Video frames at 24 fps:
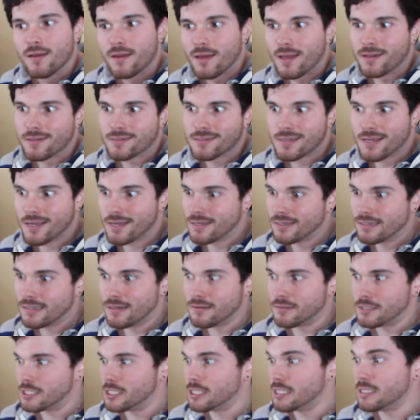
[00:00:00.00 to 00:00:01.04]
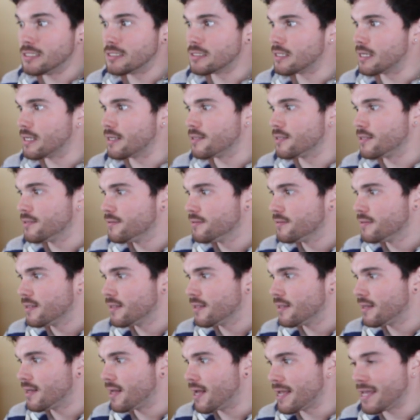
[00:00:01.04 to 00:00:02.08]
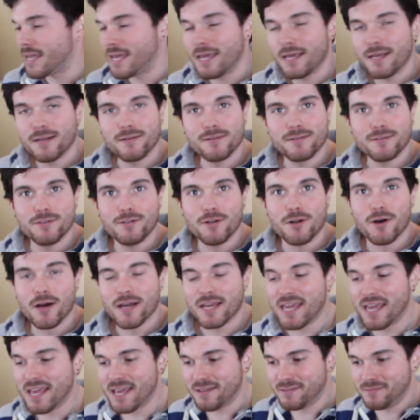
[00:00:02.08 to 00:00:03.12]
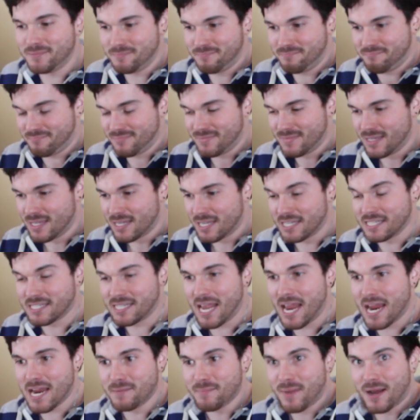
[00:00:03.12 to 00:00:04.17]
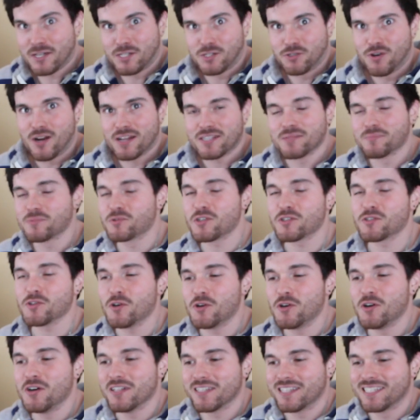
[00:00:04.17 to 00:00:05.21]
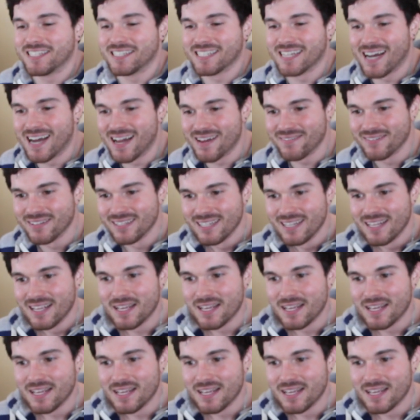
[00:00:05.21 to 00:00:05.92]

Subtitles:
And it's like, oh, geez, like, I can't contain my stress. I'm stressed all the time,